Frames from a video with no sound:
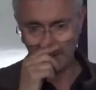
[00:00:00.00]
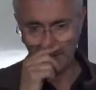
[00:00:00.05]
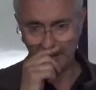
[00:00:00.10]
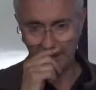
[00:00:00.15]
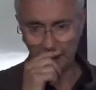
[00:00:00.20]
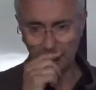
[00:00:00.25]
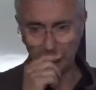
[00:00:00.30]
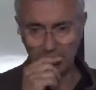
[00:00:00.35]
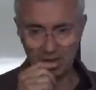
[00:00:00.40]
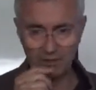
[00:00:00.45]

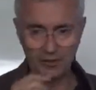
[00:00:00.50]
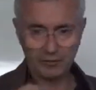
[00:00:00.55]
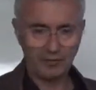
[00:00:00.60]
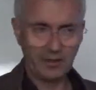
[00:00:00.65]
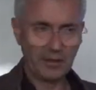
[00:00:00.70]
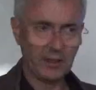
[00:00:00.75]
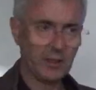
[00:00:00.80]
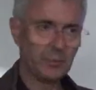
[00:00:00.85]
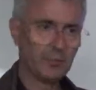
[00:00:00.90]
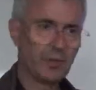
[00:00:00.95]
It's been
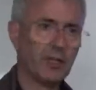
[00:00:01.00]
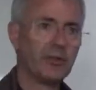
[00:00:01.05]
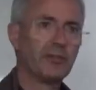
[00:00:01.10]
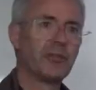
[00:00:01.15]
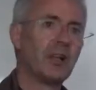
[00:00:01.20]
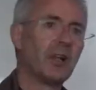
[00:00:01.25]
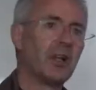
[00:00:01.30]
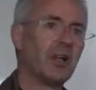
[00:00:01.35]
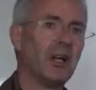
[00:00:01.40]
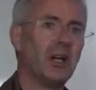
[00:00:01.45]
developed over
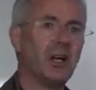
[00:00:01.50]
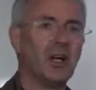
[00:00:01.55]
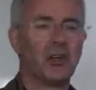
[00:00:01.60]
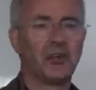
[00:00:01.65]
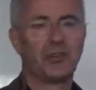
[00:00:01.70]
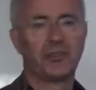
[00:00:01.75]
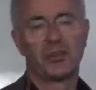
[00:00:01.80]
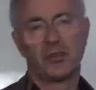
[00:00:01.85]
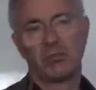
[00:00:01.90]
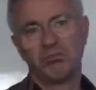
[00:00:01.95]
the
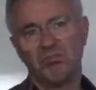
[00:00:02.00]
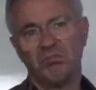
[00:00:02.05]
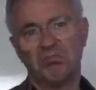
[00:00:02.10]
last